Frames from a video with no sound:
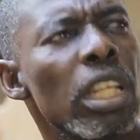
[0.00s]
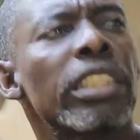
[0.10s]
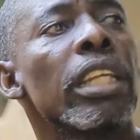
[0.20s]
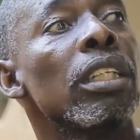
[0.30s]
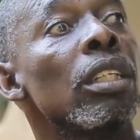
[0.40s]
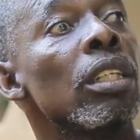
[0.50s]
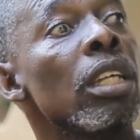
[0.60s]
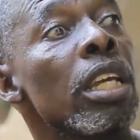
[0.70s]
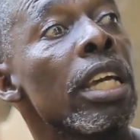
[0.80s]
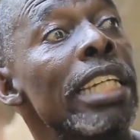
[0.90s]
Listen,
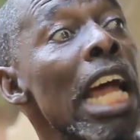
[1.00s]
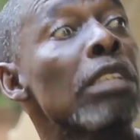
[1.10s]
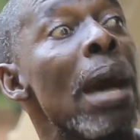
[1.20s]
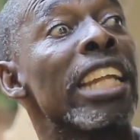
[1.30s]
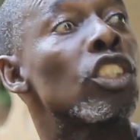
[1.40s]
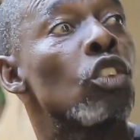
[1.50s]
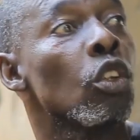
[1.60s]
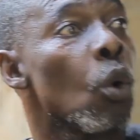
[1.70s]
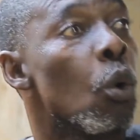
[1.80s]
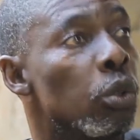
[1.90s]
that man is
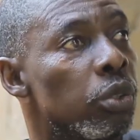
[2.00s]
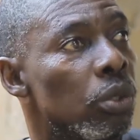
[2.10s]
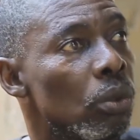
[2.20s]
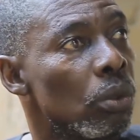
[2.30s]
not old.